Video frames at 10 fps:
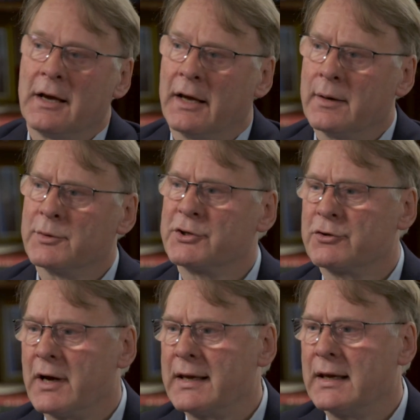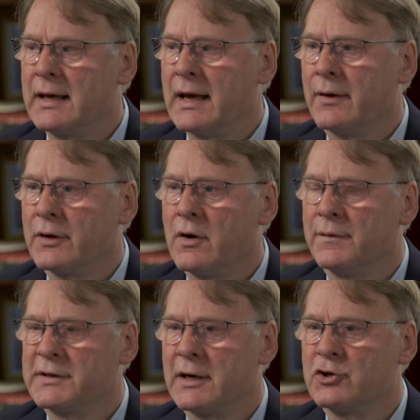and it was striking how the
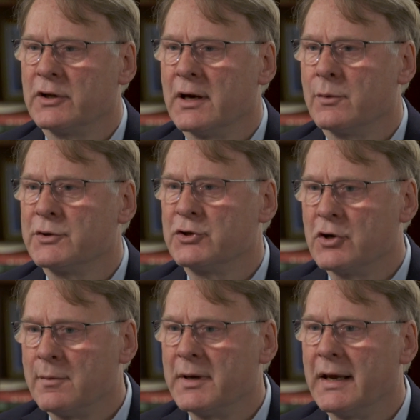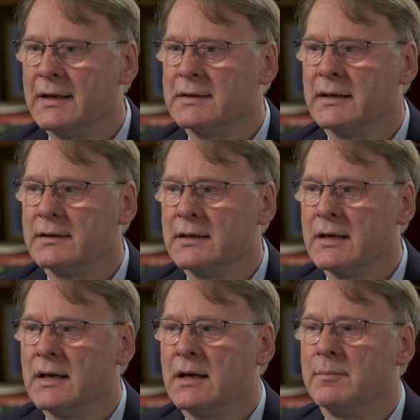conversation there was dominated
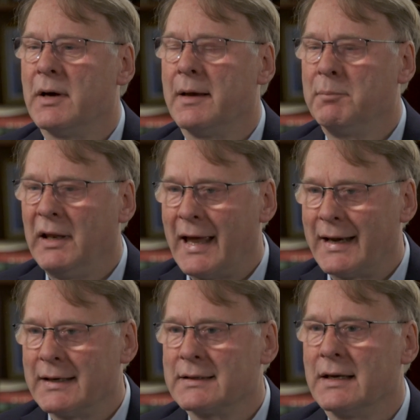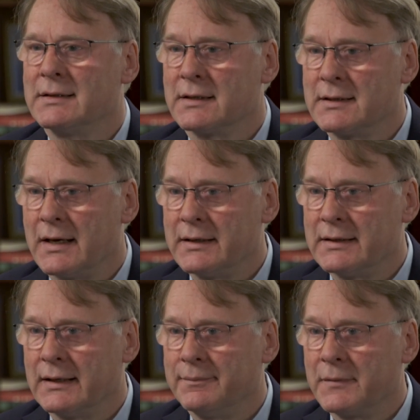by planet and
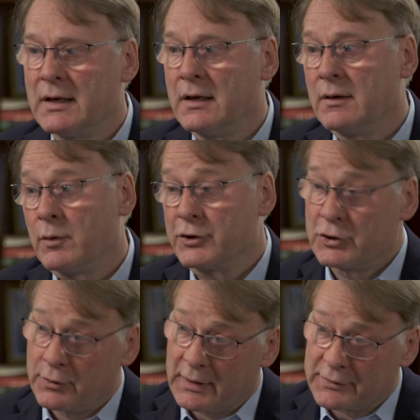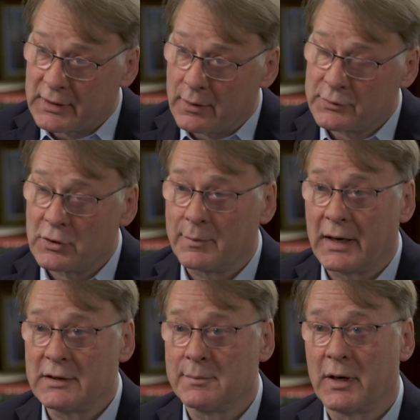society. Whereas 2 years ago it was
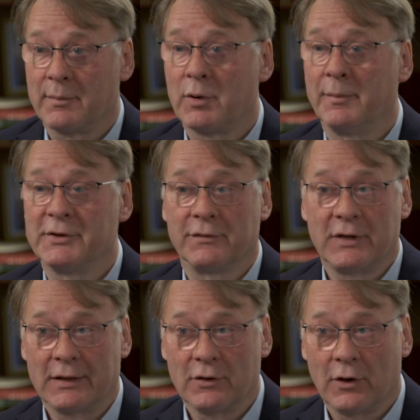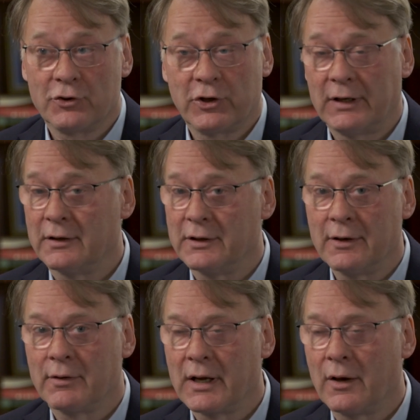dominated by the promise of technology, a
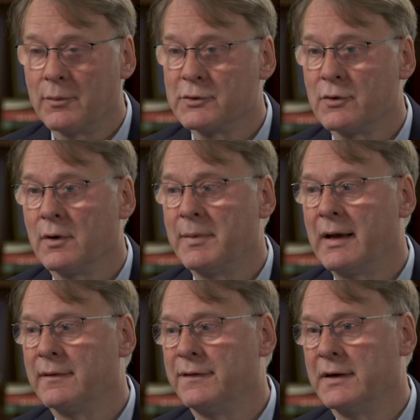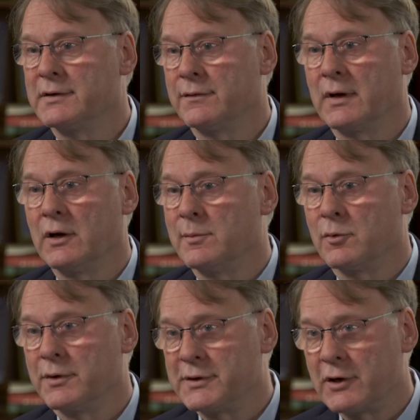year ago it was all about fears of the global
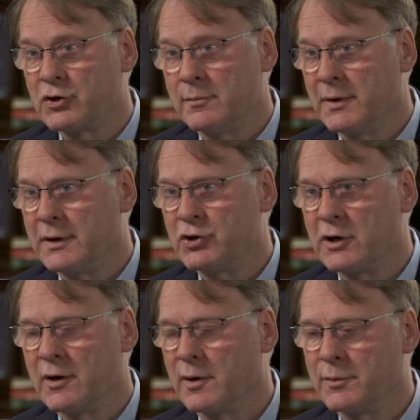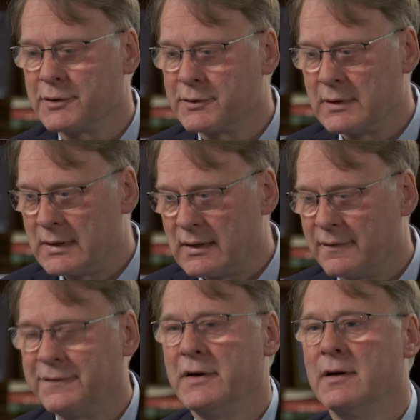recession, but this year it was
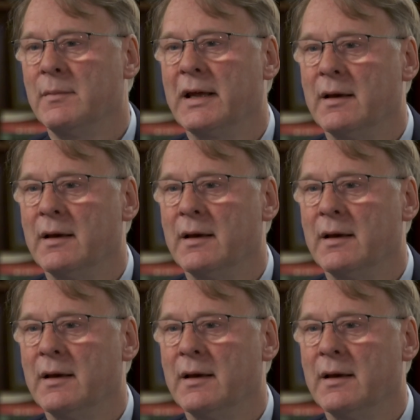firmly